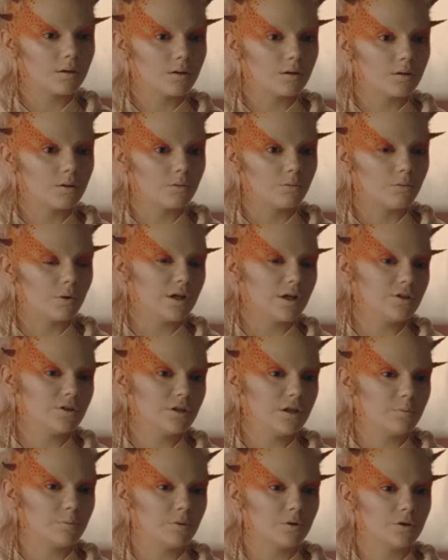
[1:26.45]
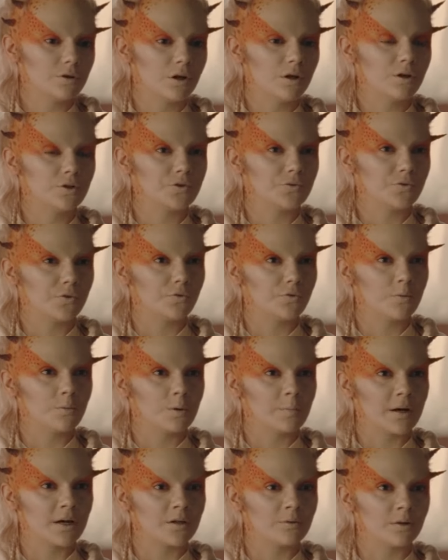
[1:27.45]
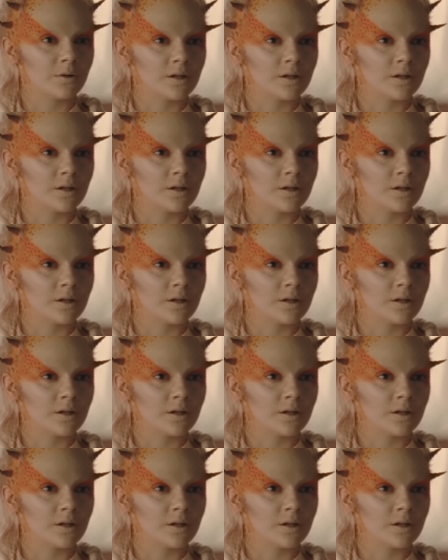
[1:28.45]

And his Padawan, X-23.